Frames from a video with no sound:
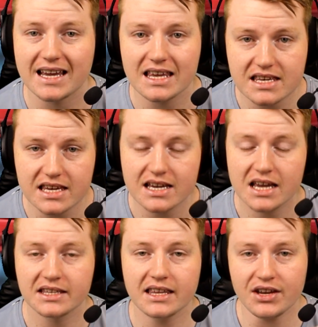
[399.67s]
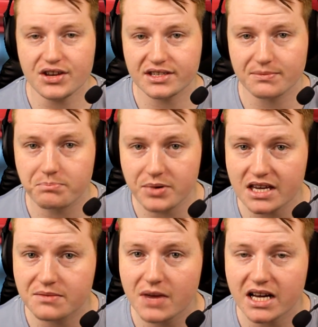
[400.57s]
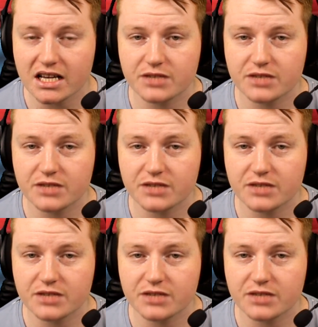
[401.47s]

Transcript: a year. Now, that is big money,